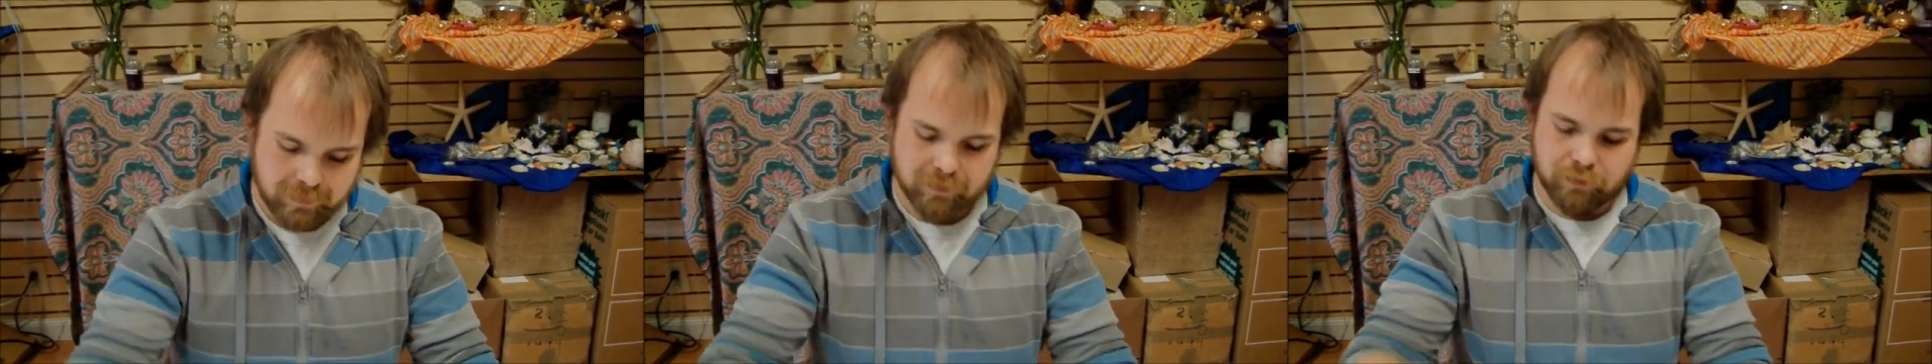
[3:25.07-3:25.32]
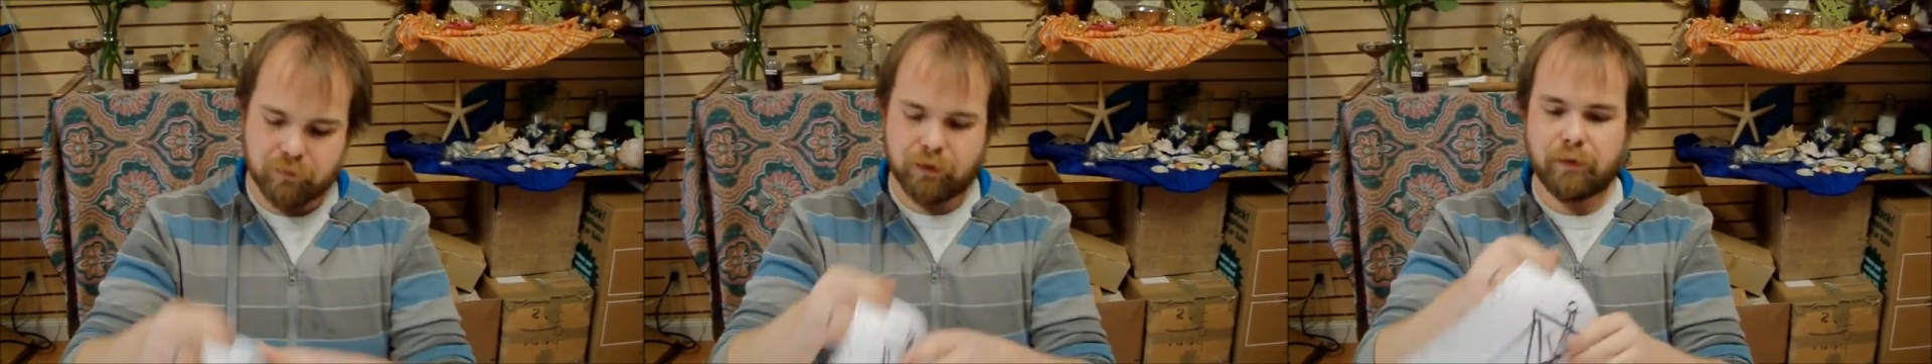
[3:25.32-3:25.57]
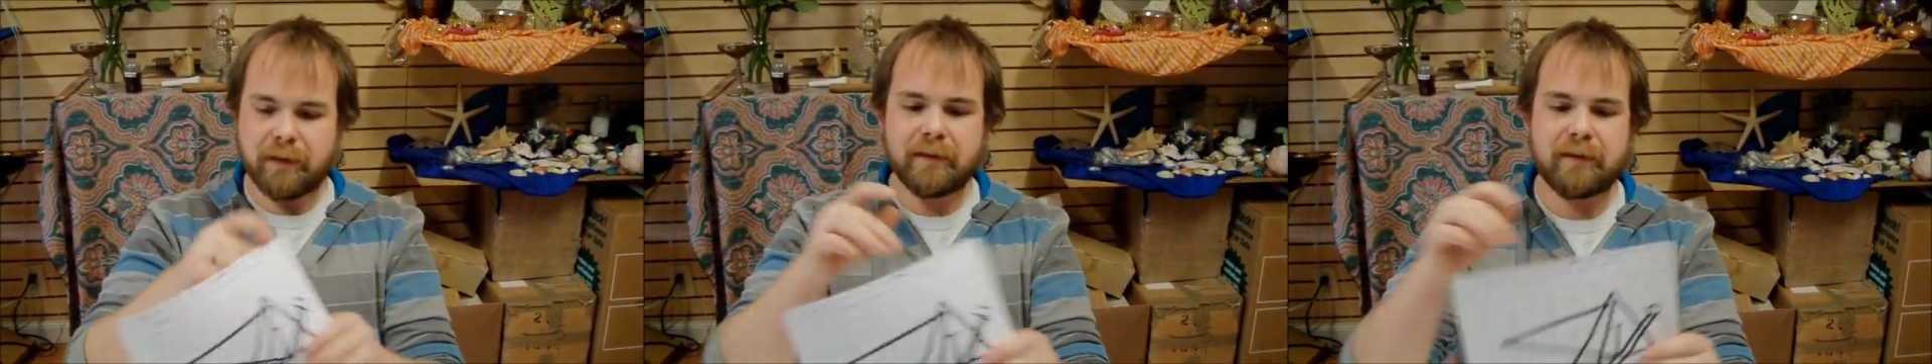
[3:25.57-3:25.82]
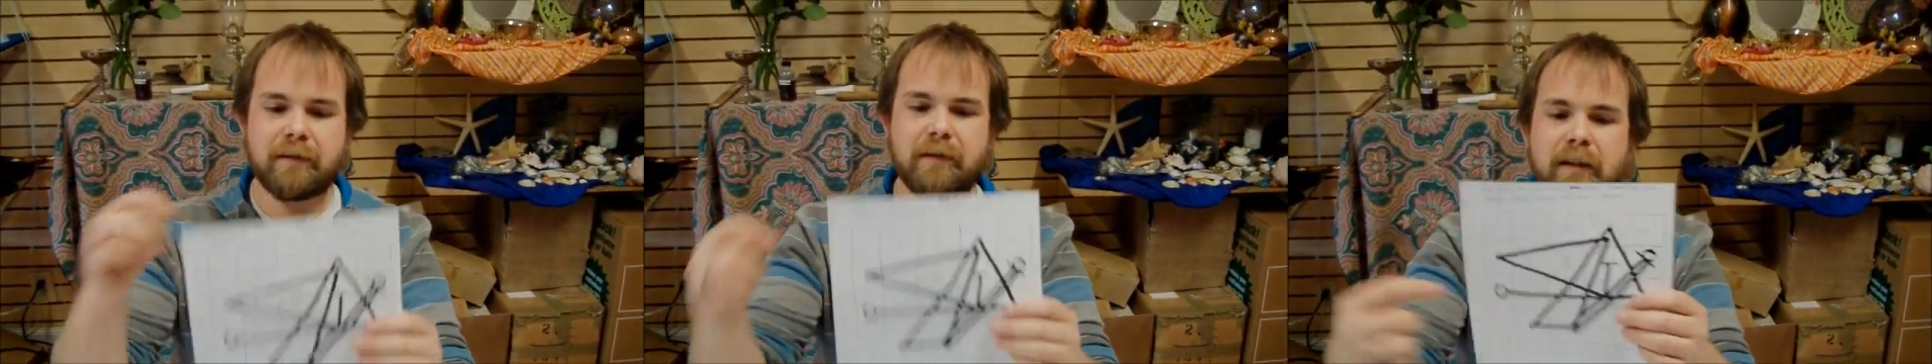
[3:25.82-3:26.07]
as you'll
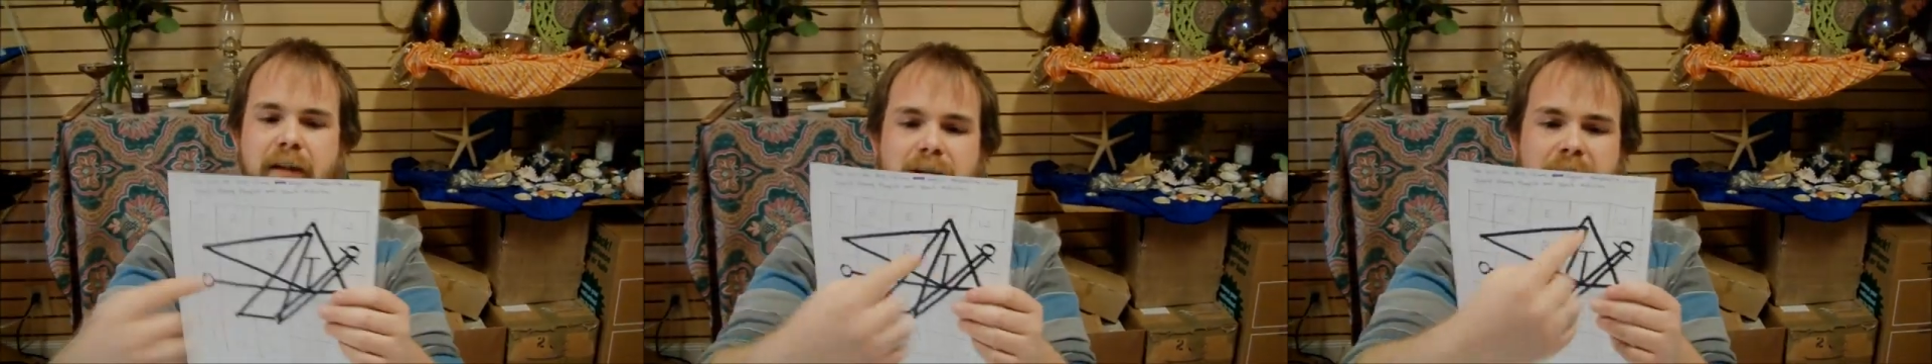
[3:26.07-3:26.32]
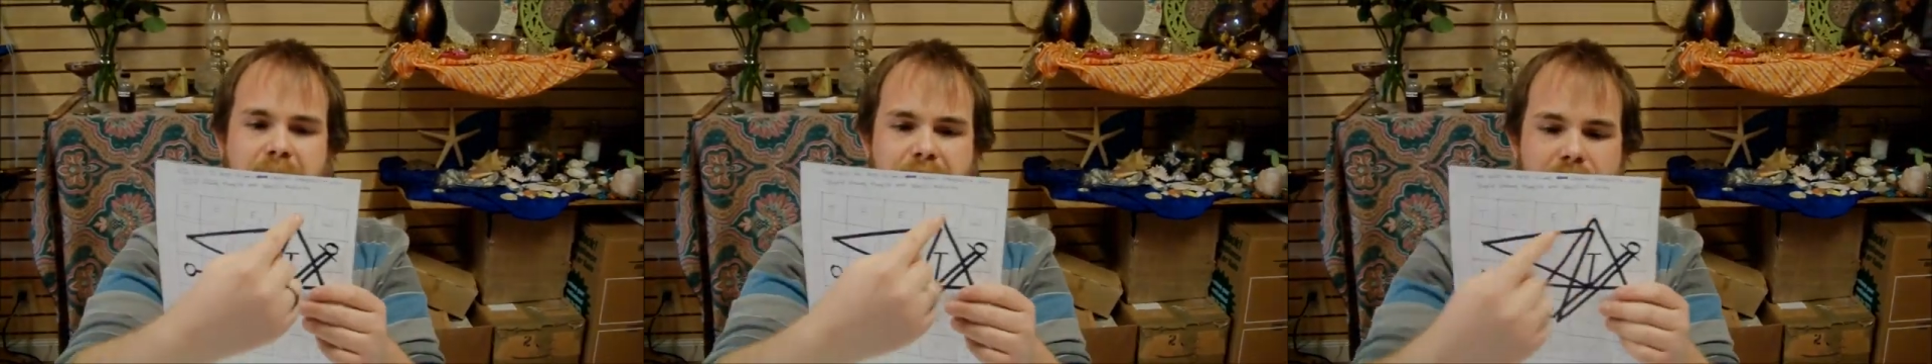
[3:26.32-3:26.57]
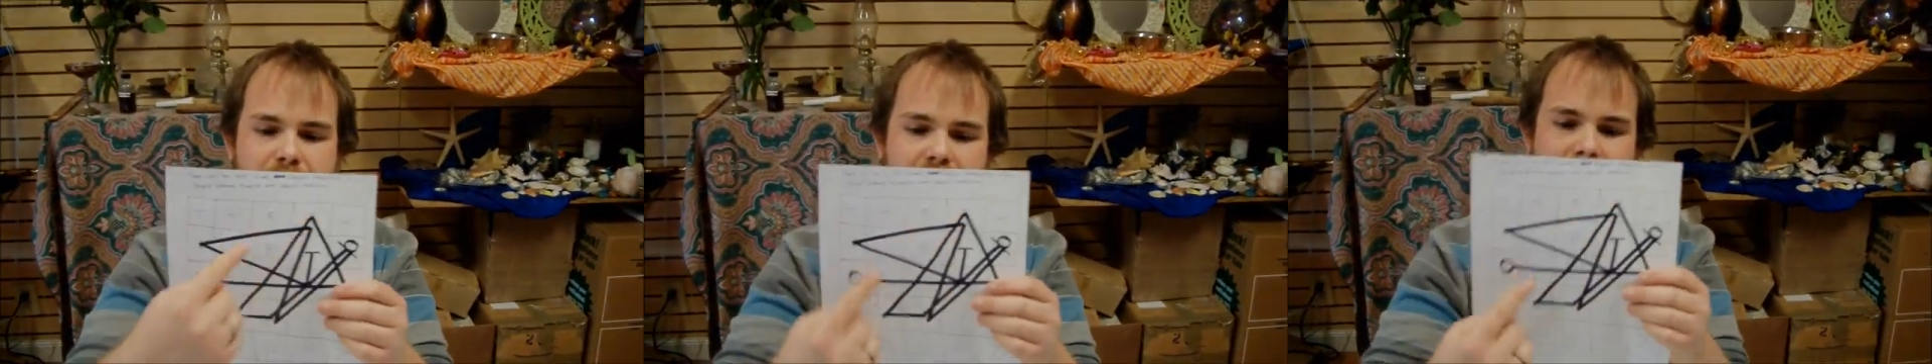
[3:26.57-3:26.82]
notice, different